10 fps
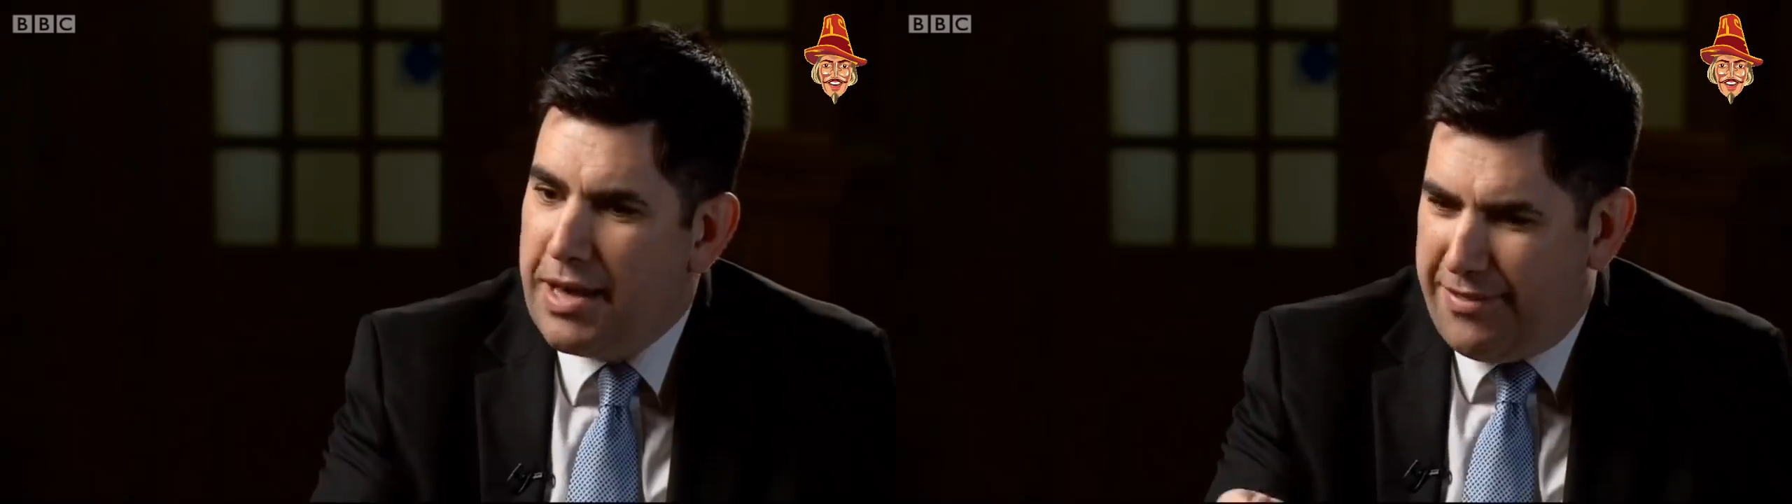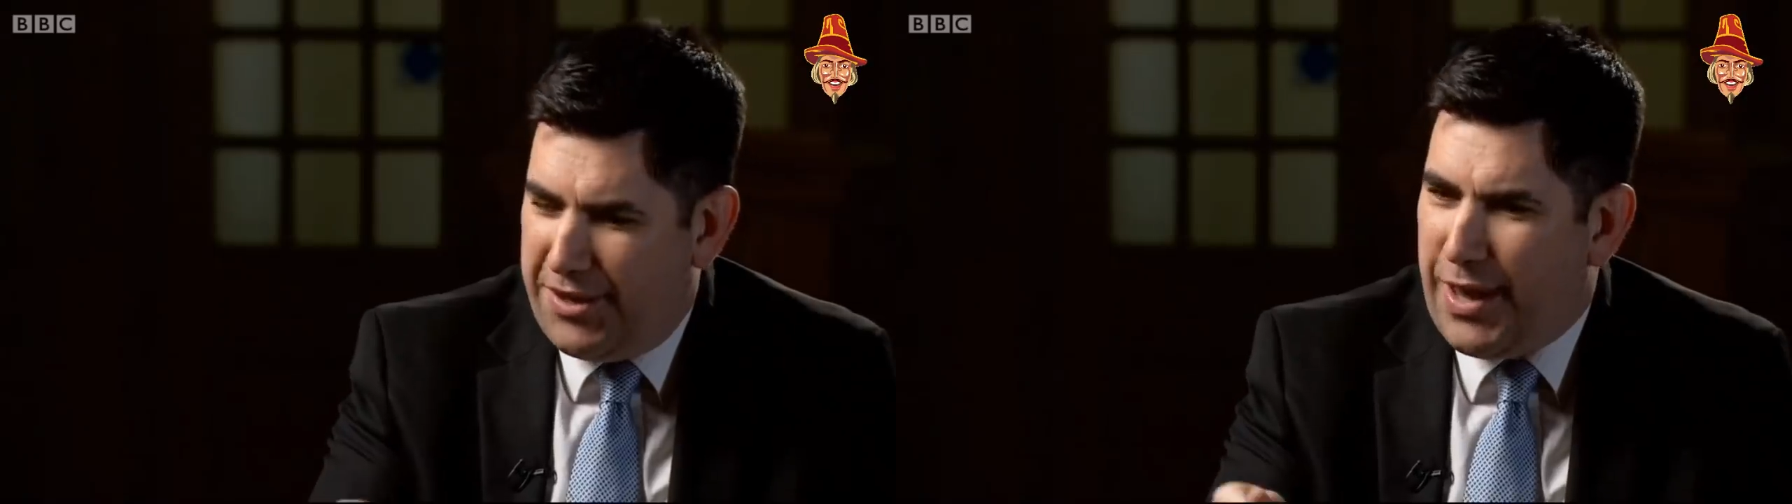
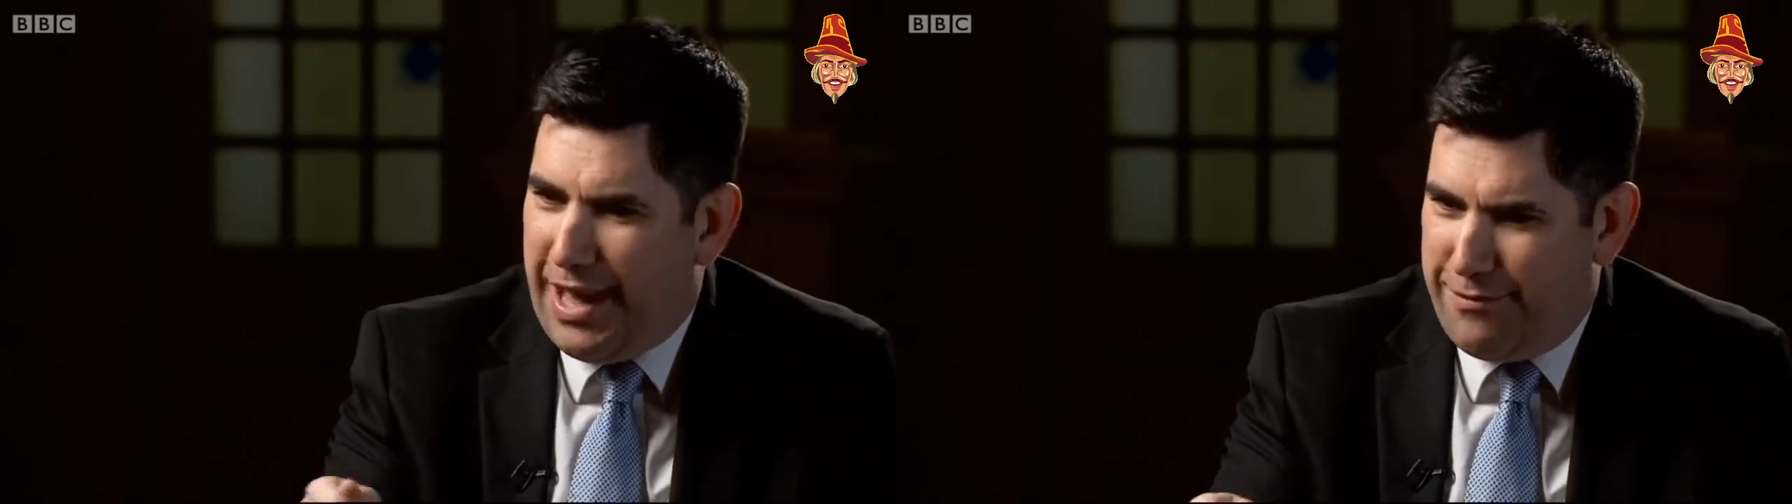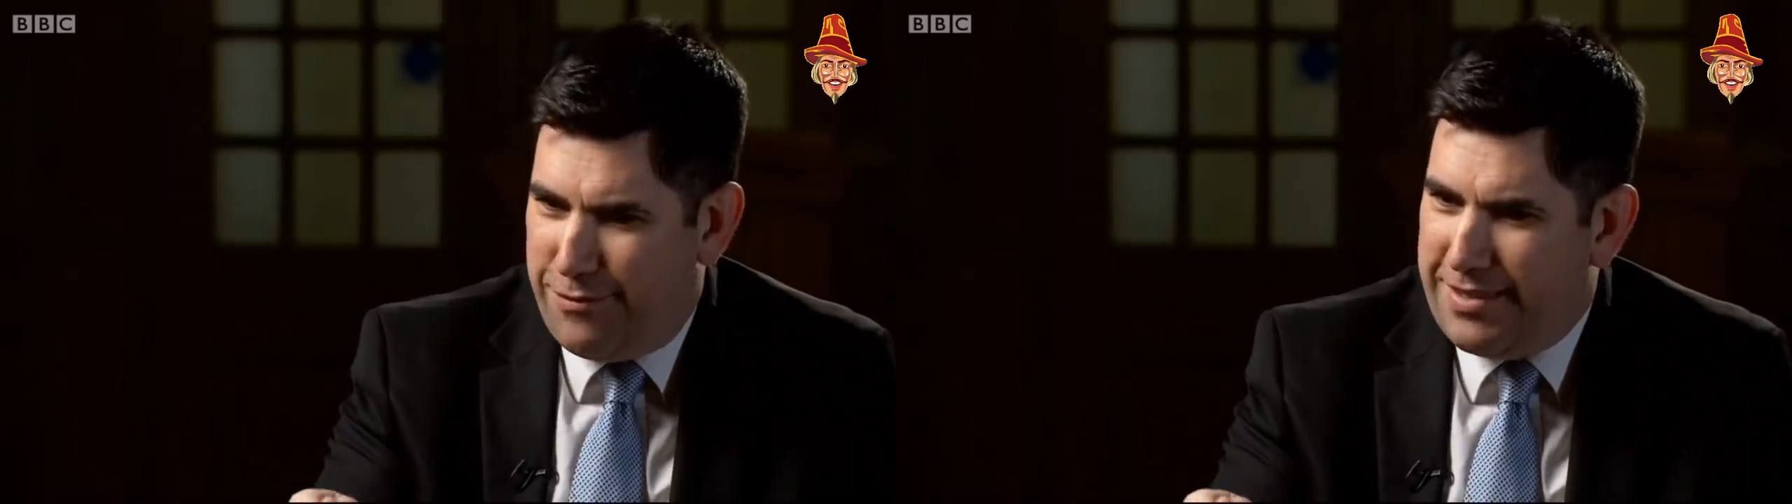I think
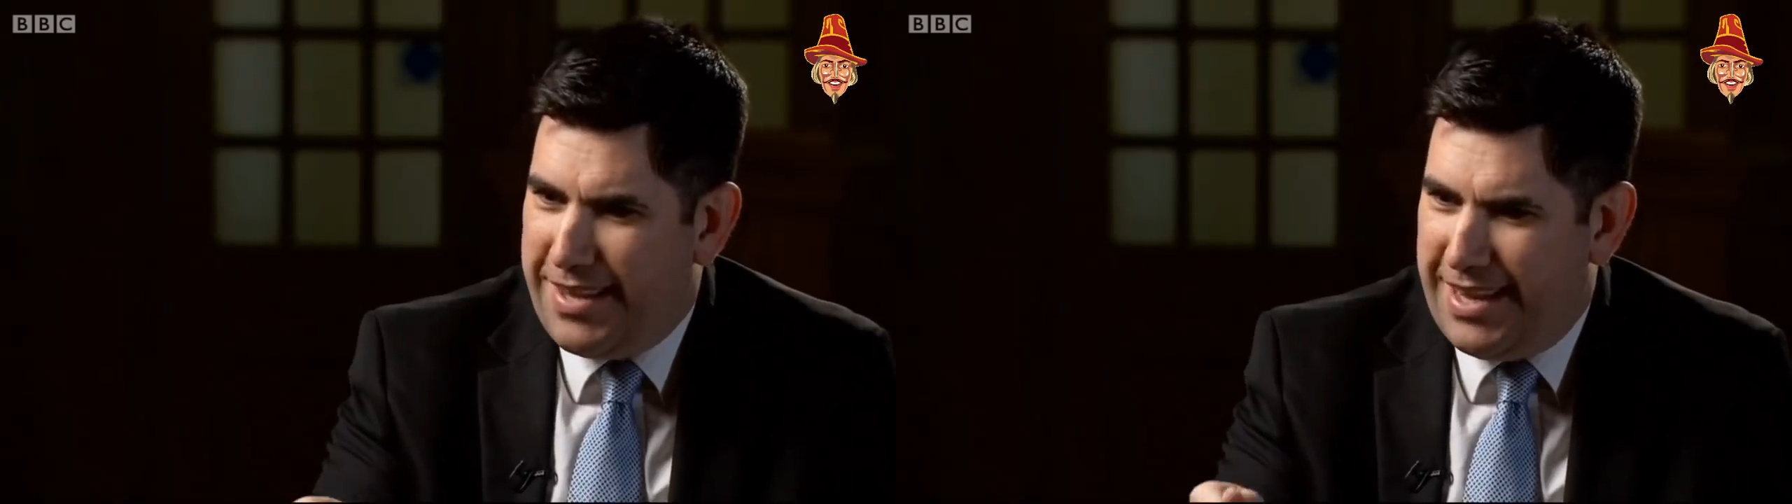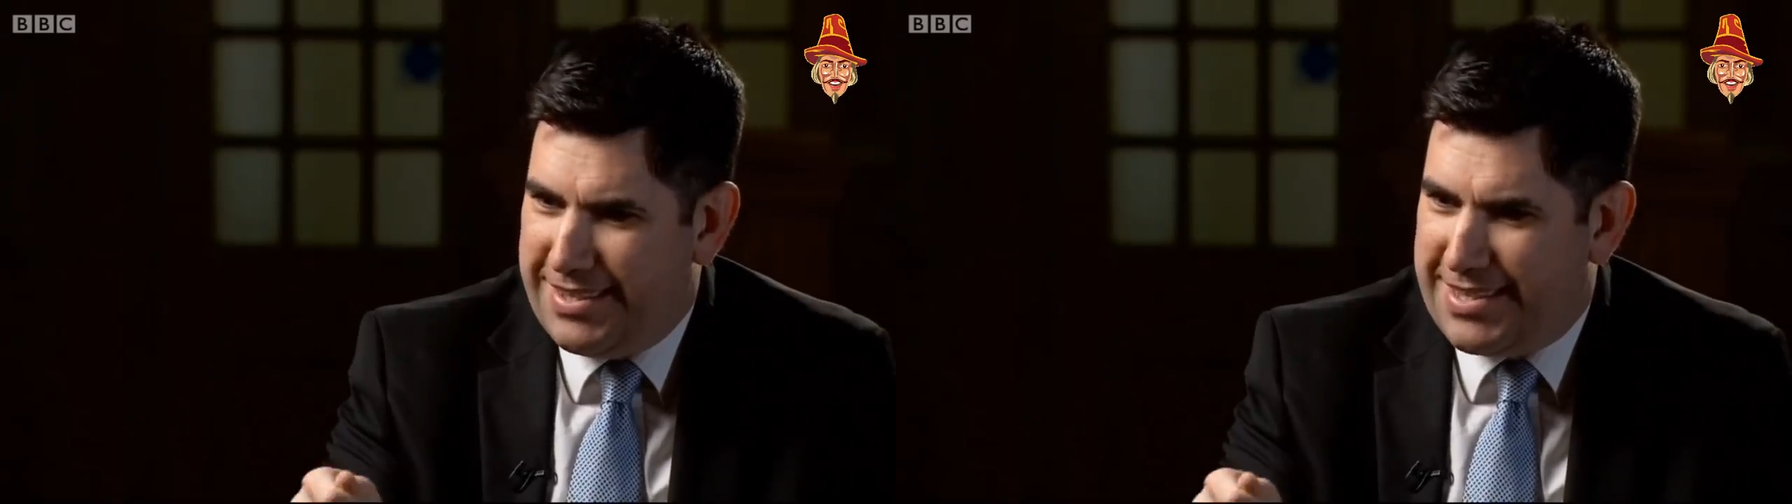you have
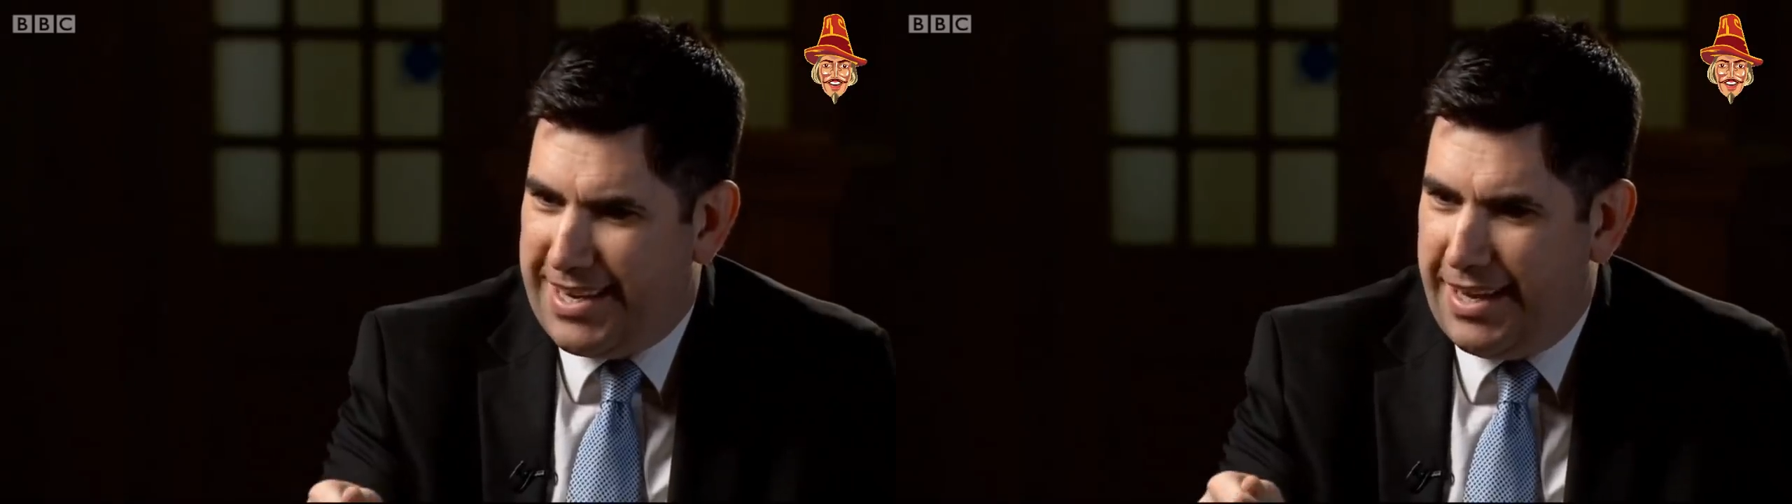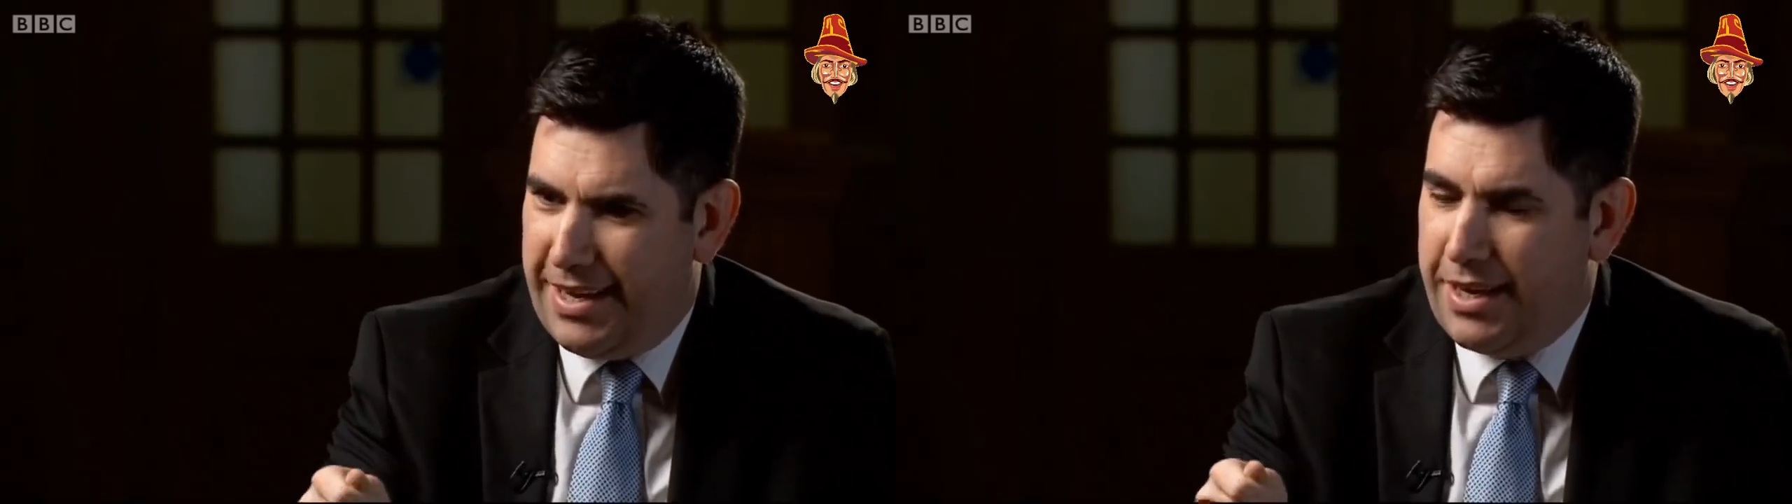read the entire